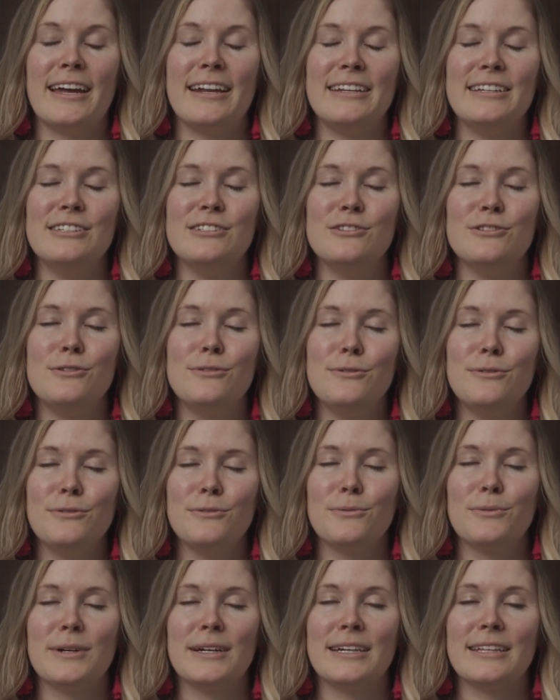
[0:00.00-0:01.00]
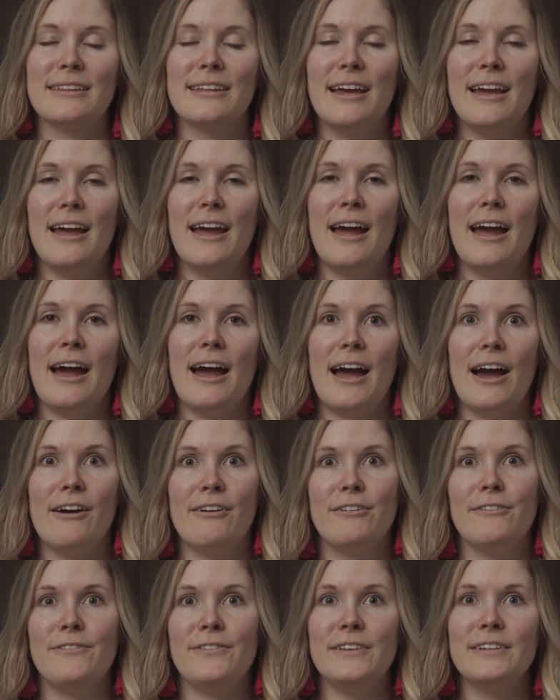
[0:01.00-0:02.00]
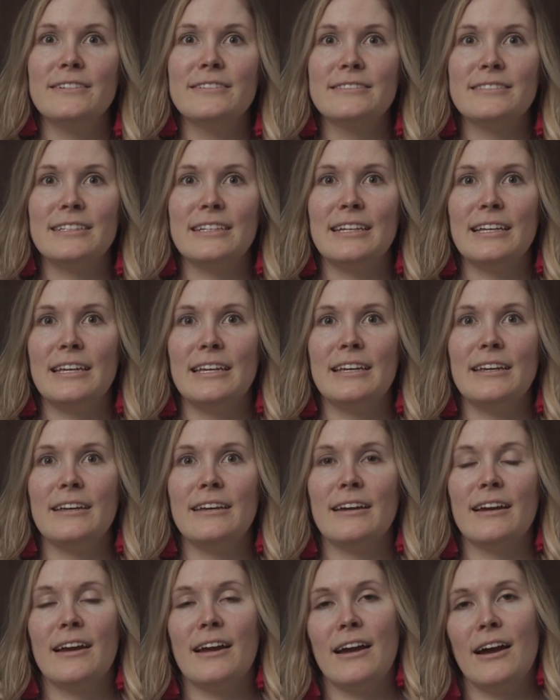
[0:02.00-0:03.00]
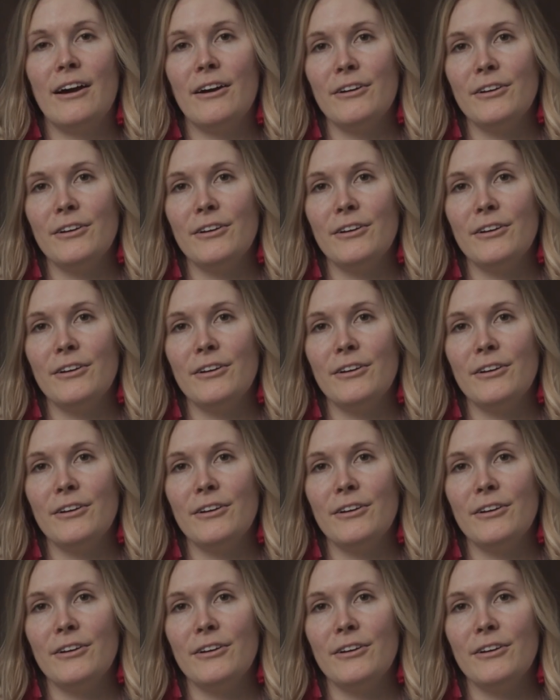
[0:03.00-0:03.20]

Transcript: again, in tune with how it feels to eat,